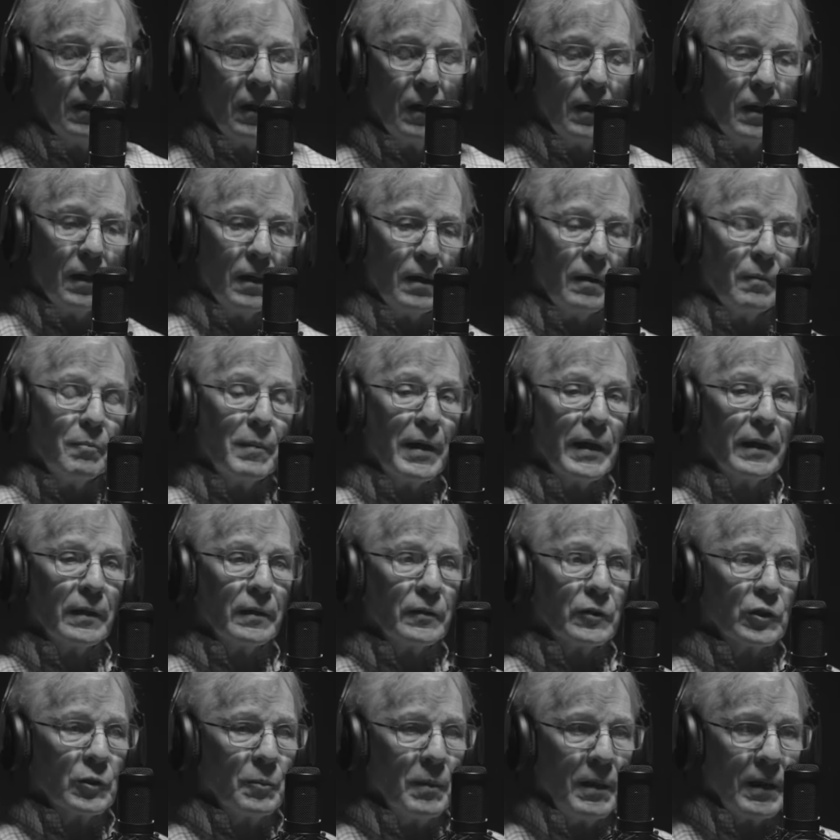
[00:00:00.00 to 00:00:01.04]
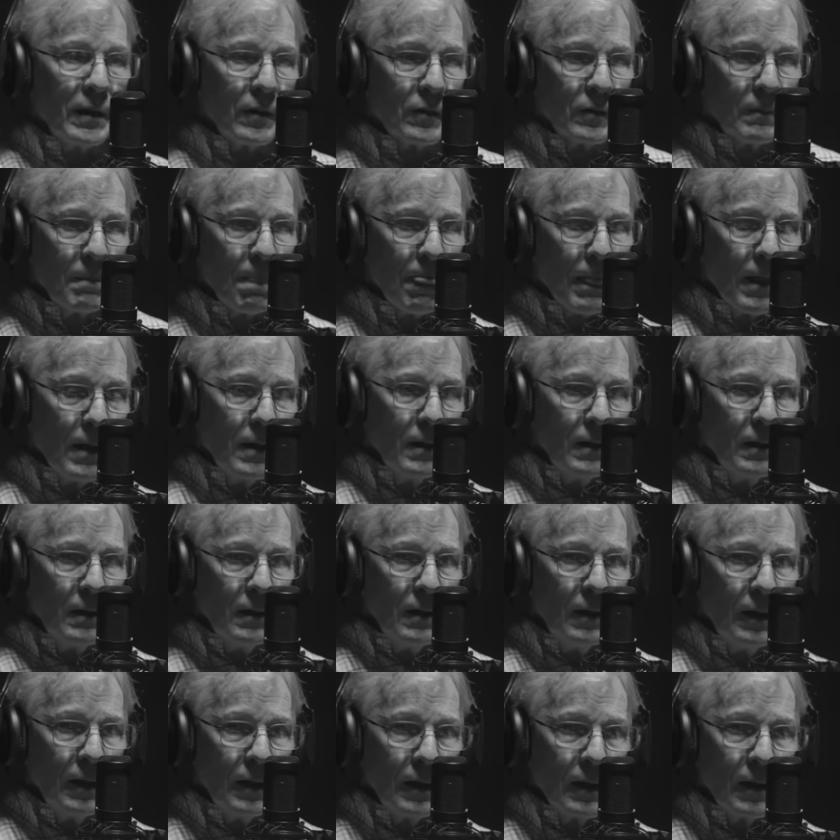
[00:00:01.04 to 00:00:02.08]
Maitland Smith.
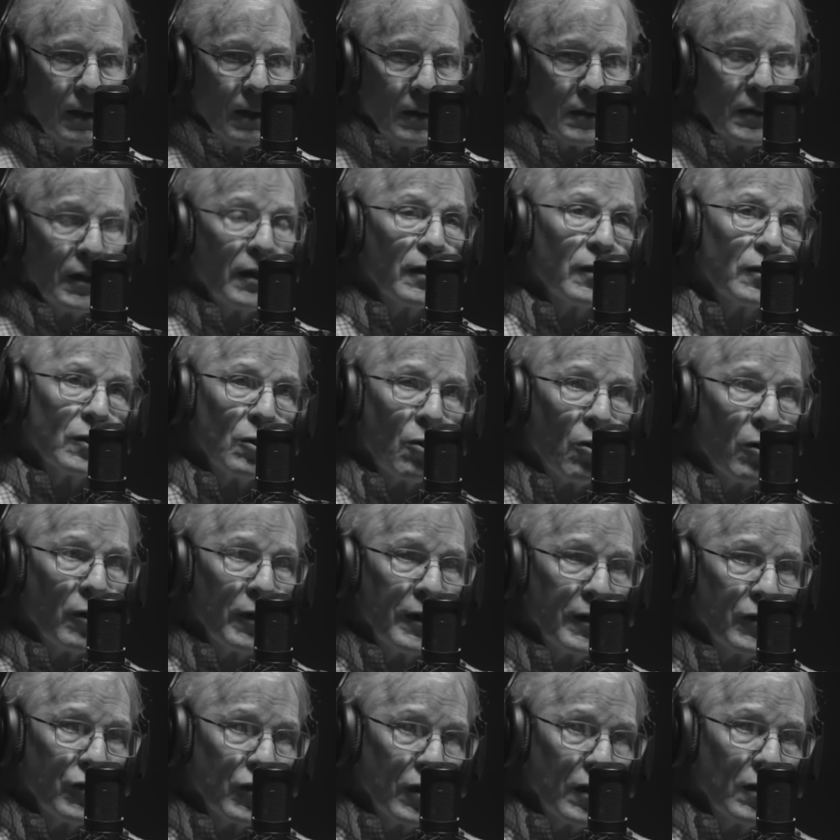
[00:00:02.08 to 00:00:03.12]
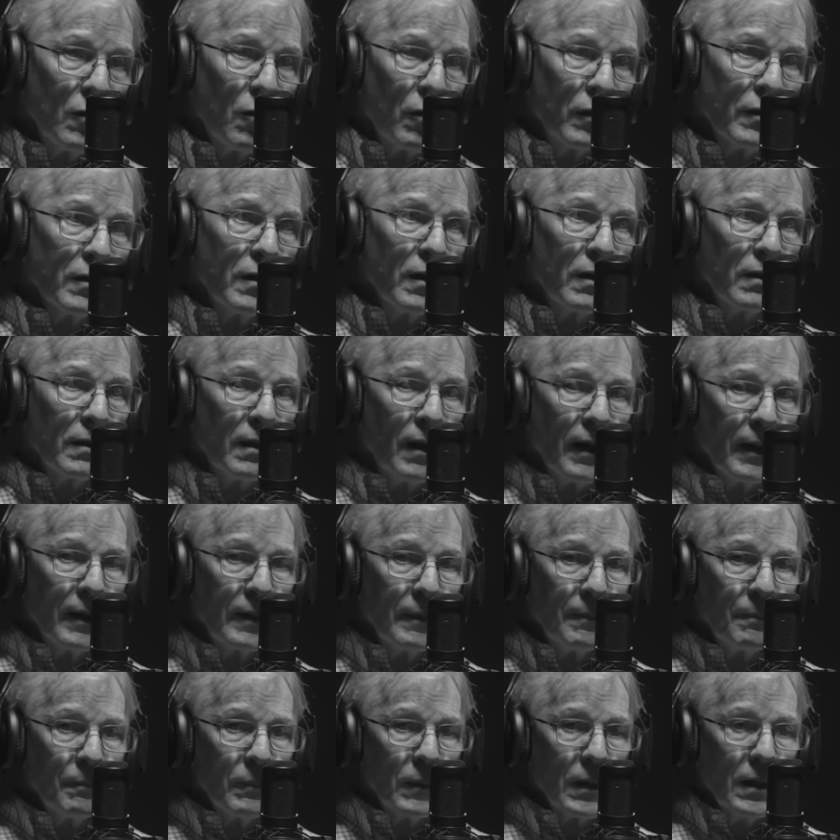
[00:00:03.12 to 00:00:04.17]
And our territory is in North
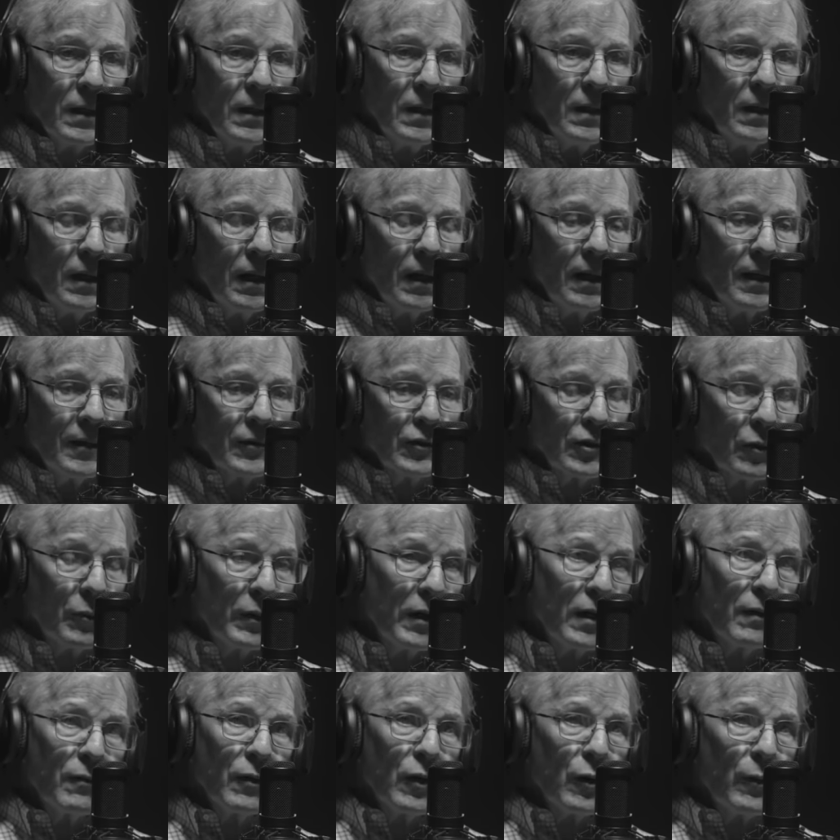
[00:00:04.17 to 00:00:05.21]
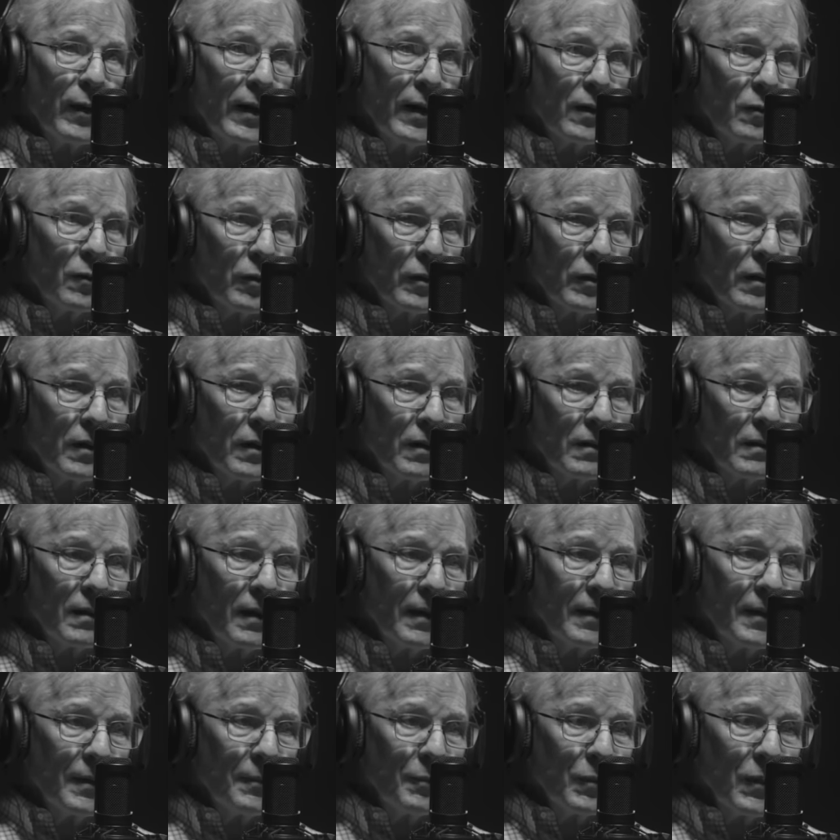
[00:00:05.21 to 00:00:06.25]
Carolina, so we never go out of North
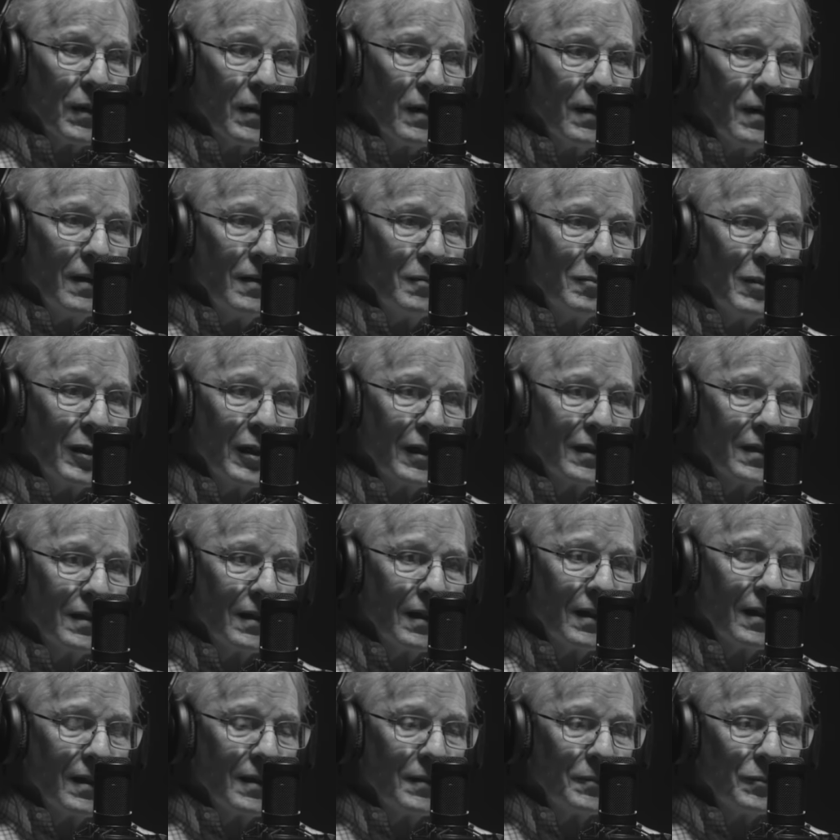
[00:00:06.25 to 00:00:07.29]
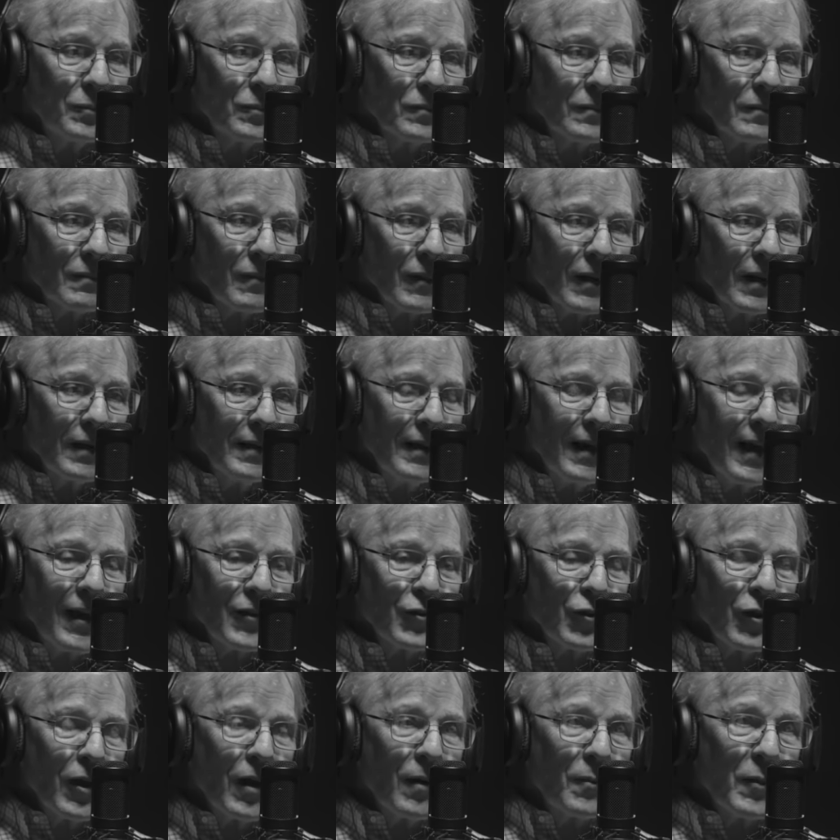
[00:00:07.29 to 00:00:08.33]
Carolina. But yeah, I
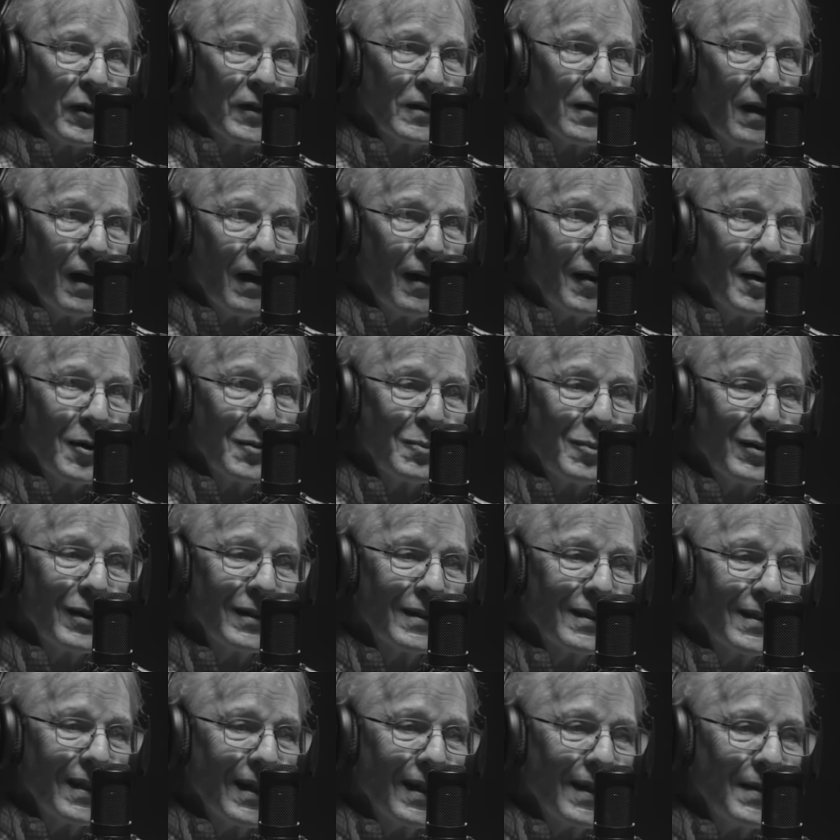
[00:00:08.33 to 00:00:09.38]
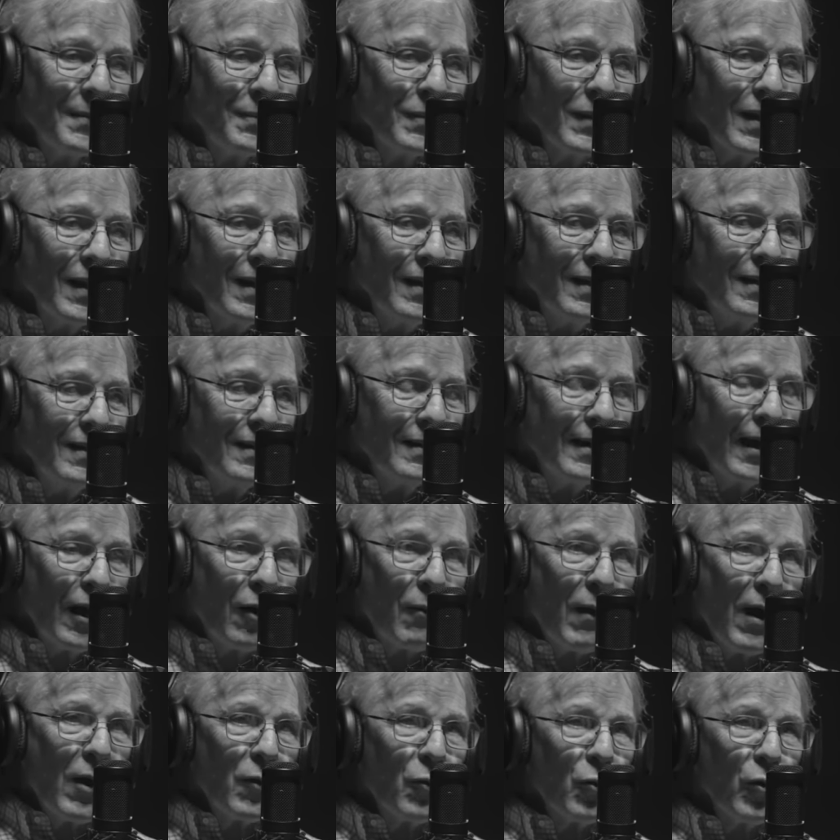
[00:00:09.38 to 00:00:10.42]
say I'm retired, but now
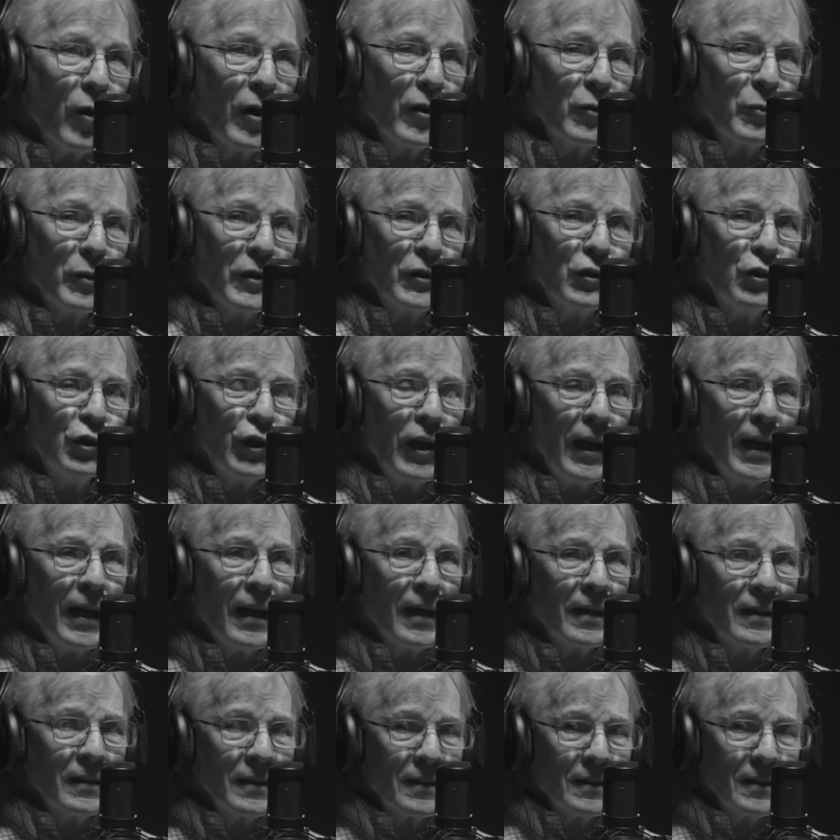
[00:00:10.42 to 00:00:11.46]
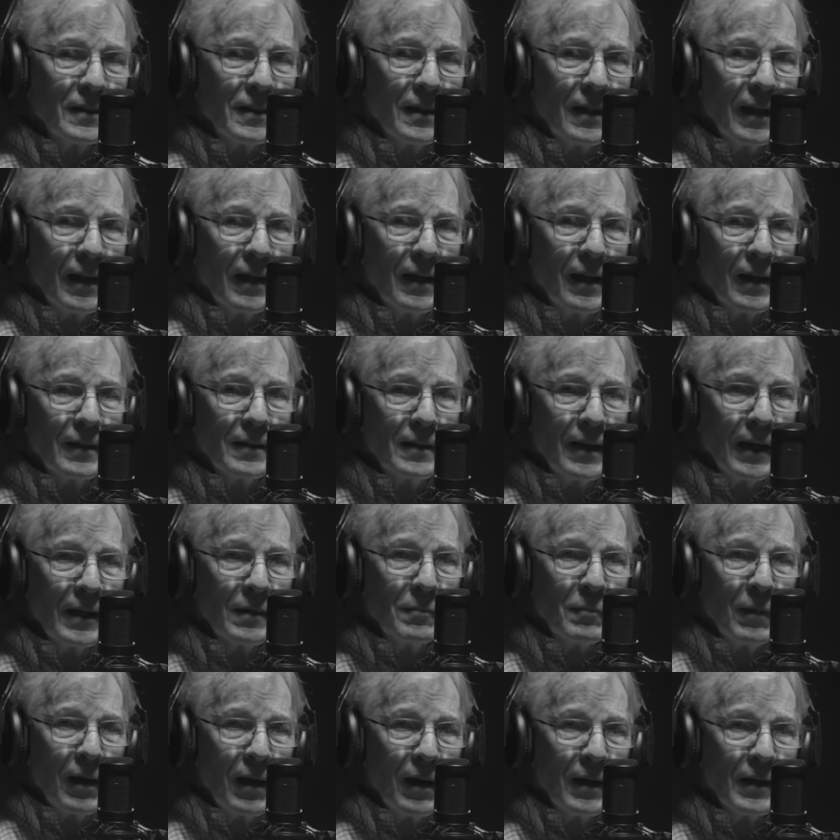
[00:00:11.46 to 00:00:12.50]
I run with Jan, and I take
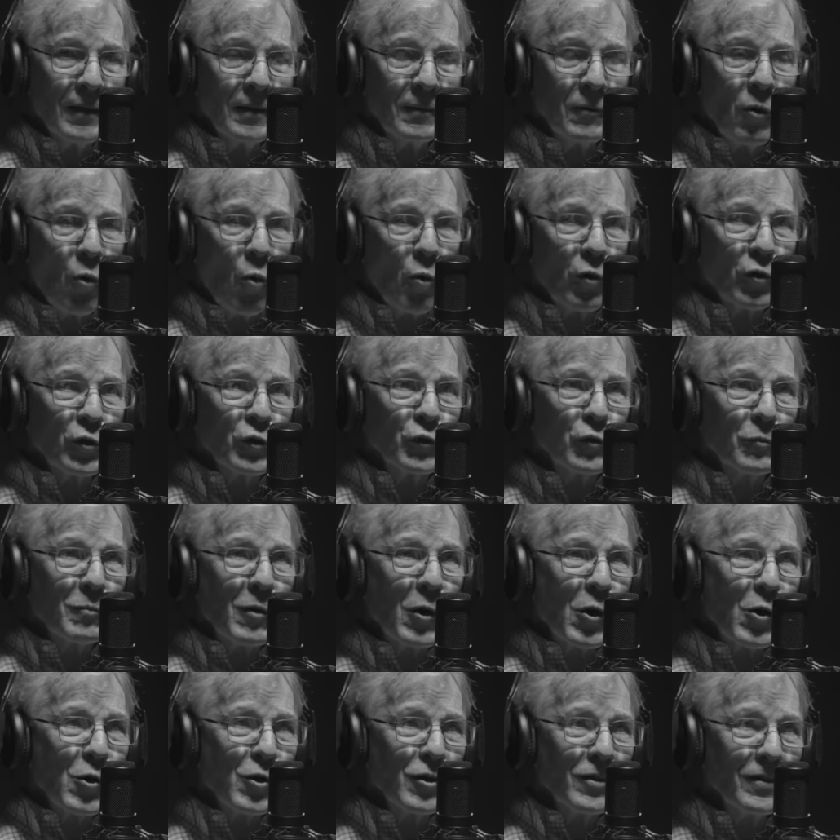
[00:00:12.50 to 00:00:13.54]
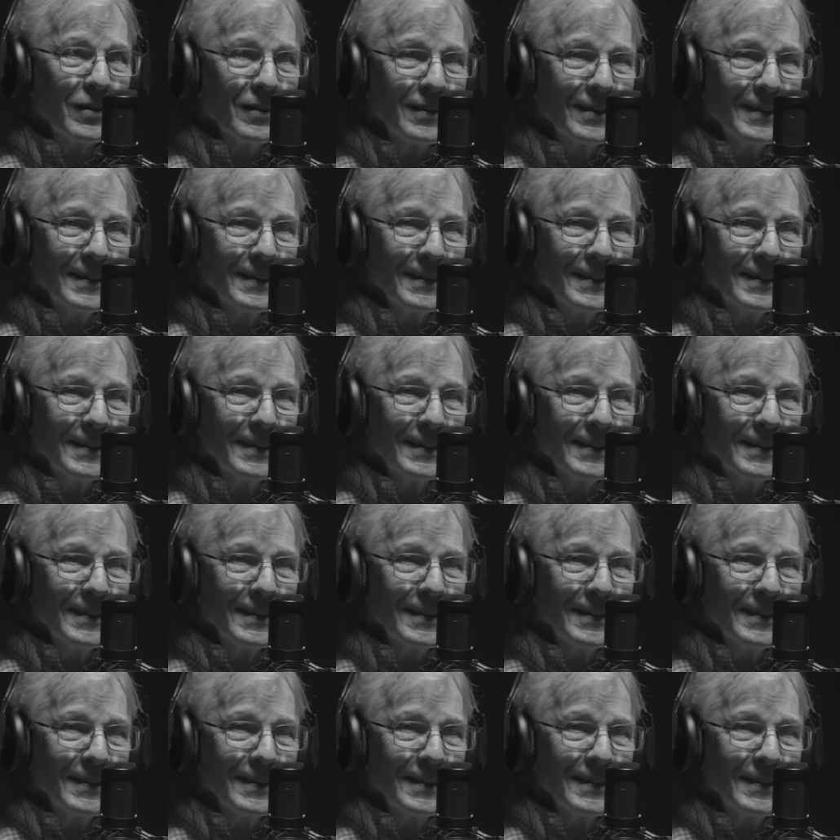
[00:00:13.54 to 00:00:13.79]
my orders from her.